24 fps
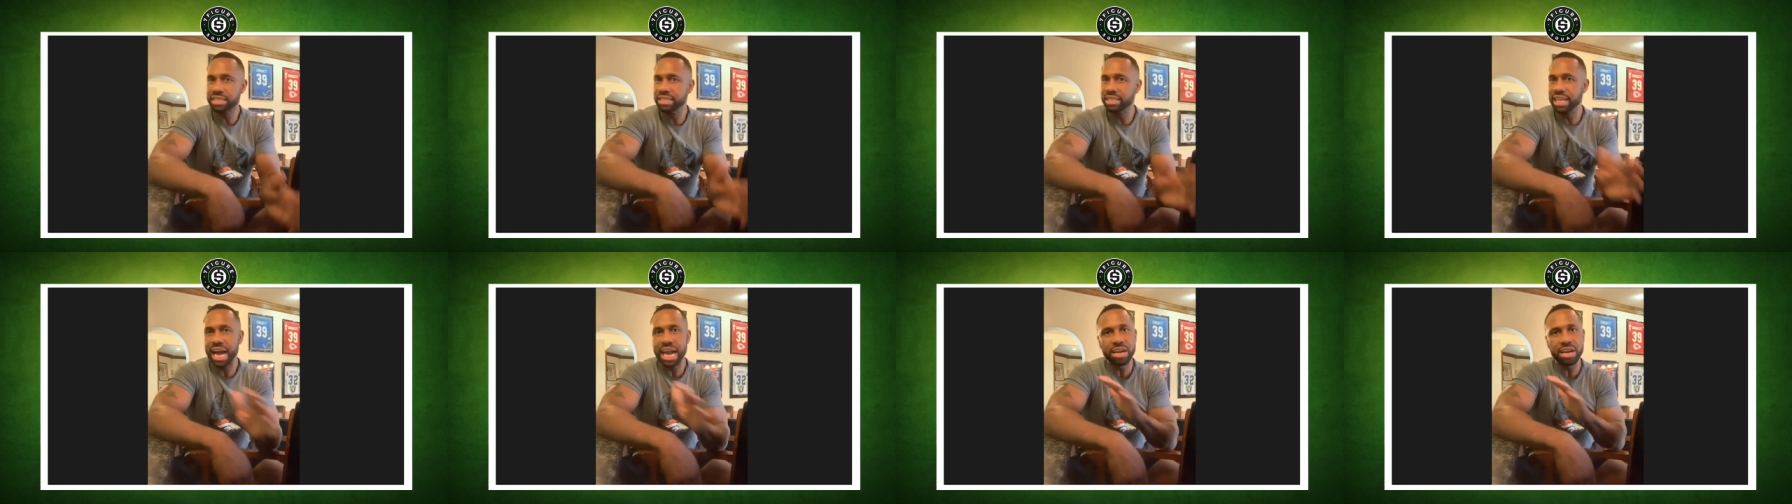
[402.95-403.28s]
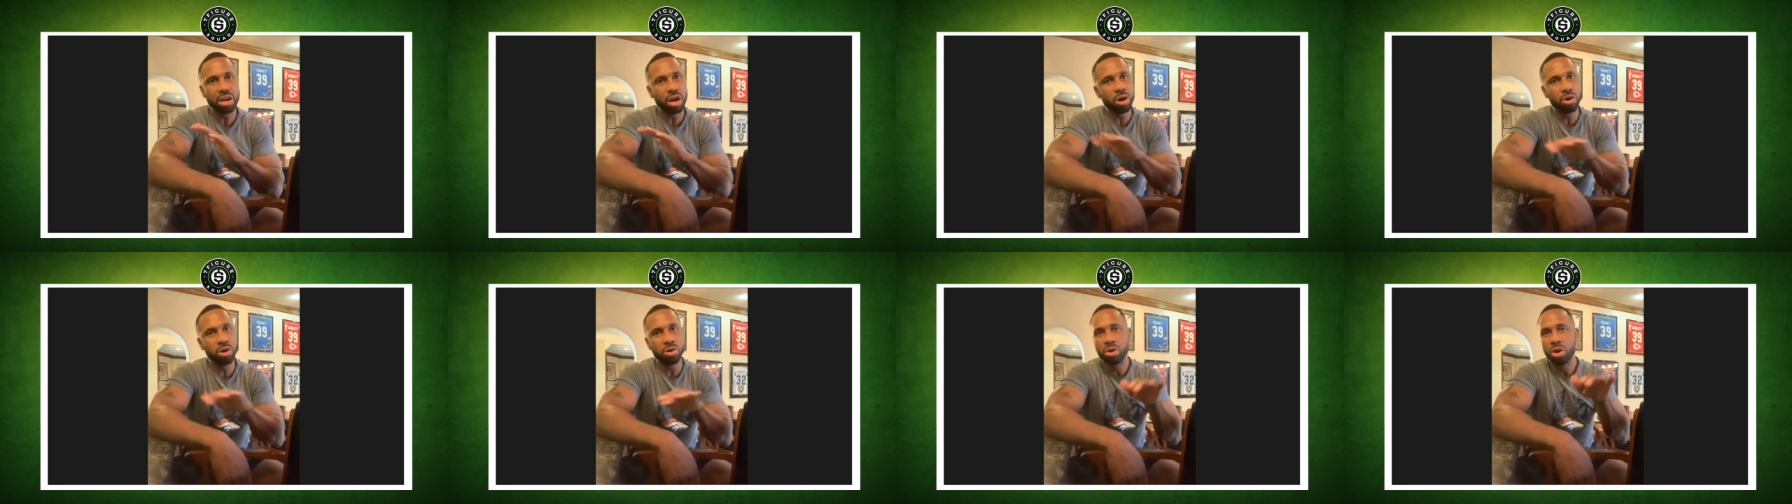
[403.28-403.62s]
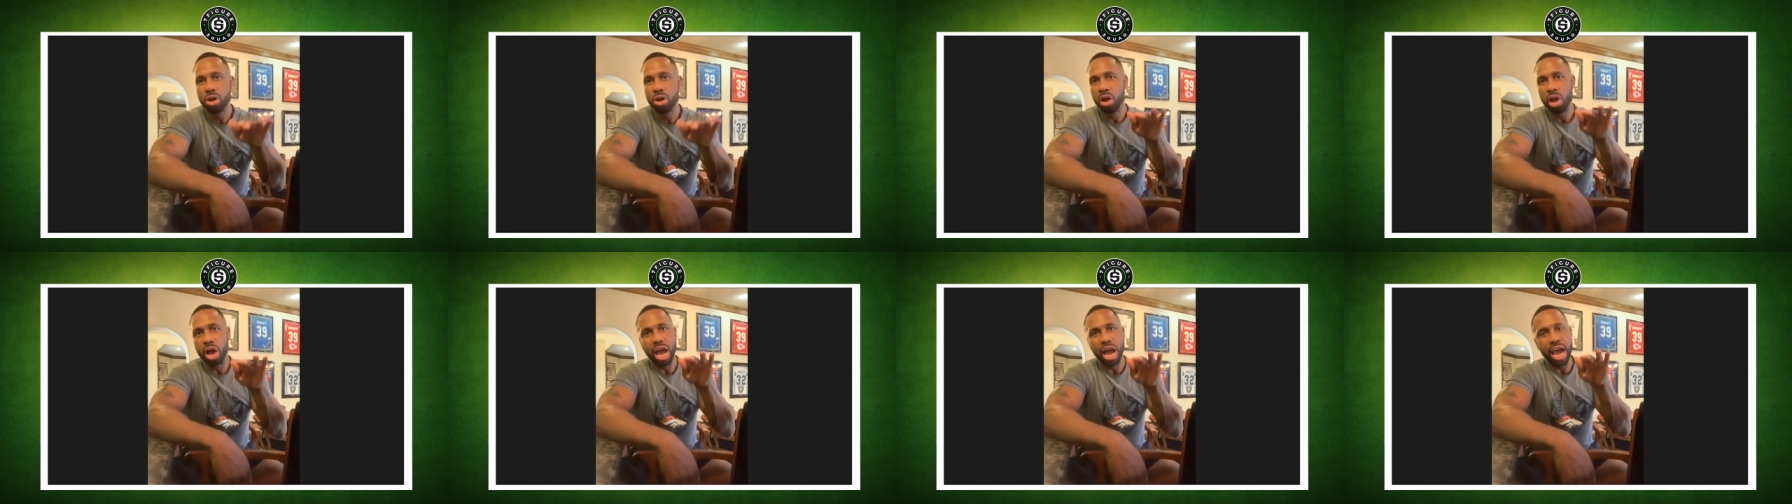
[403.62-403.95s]
Because I know
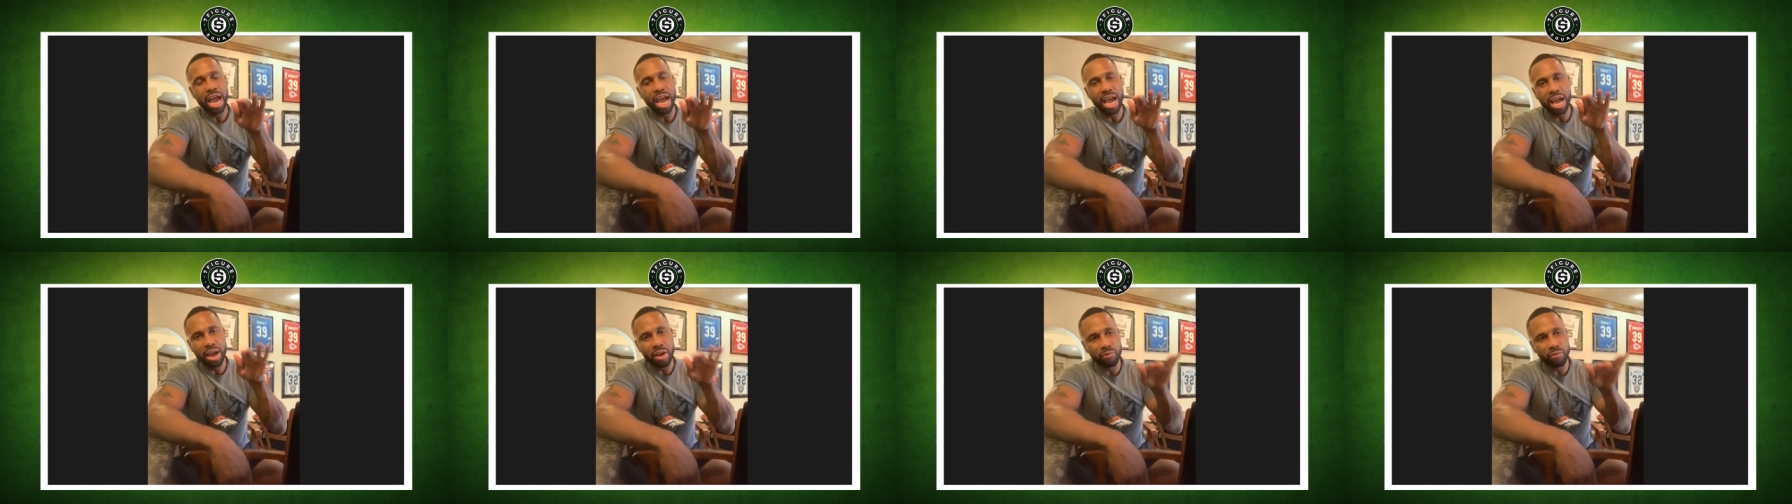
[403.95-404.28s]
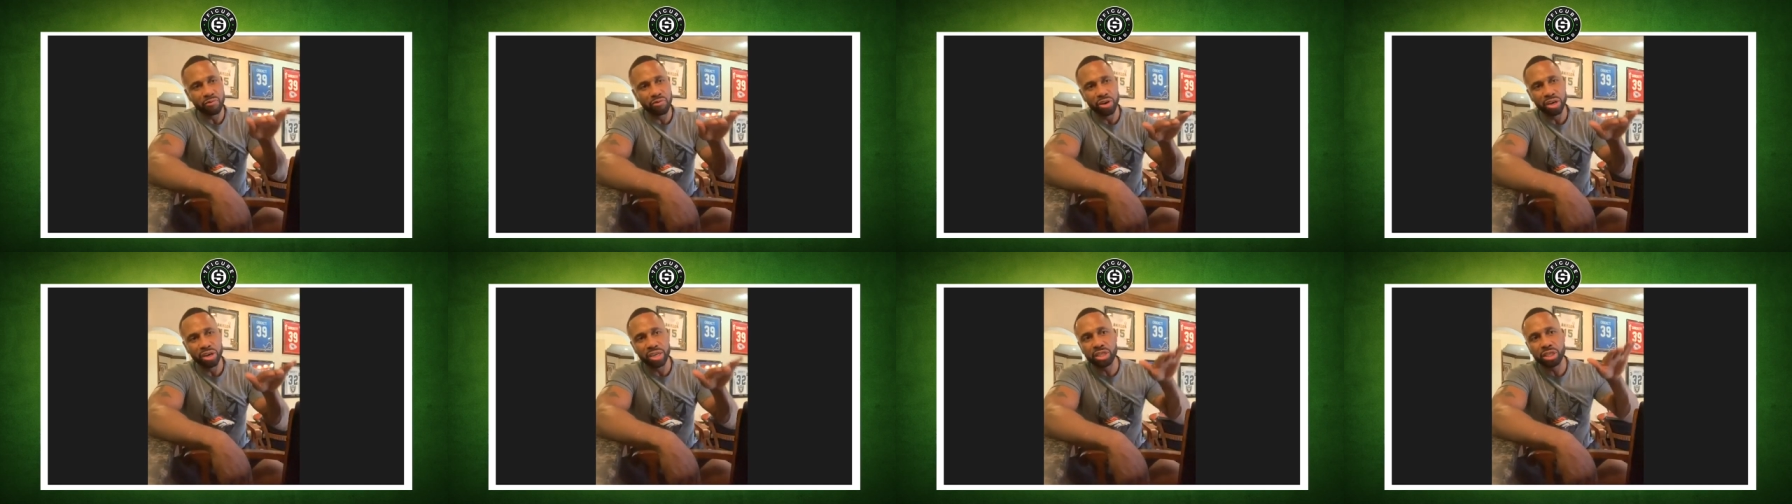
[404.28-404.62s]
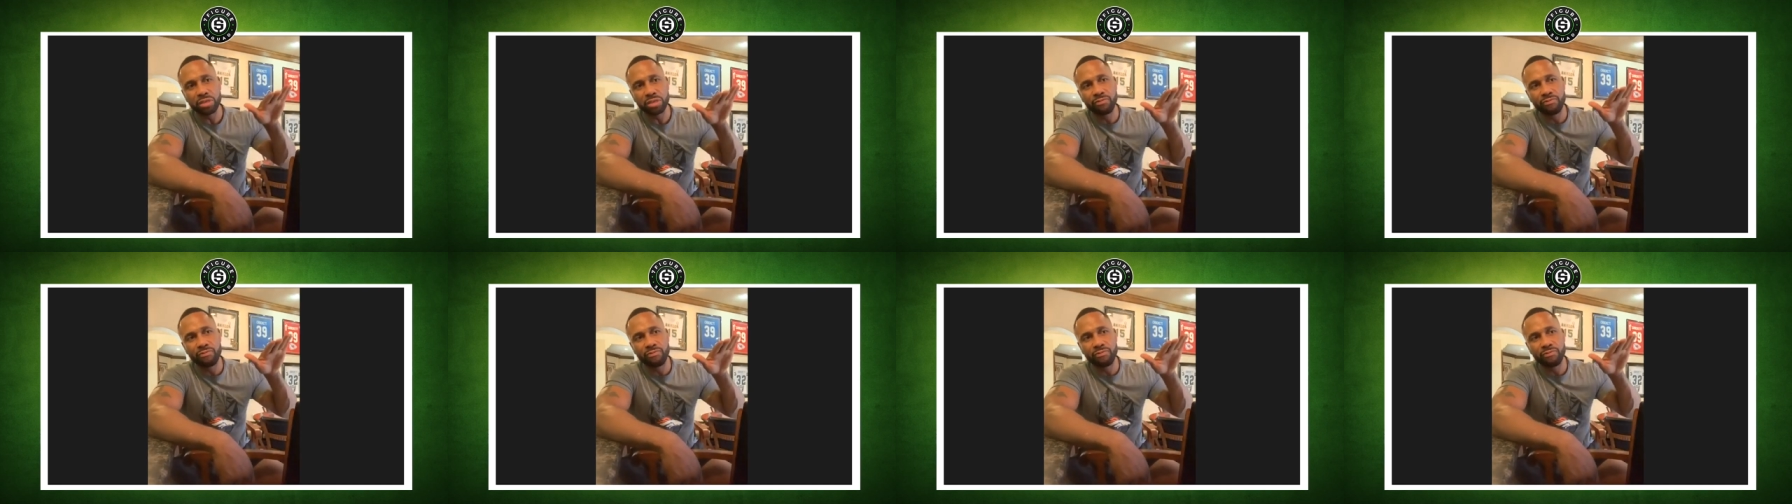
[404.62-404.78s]
for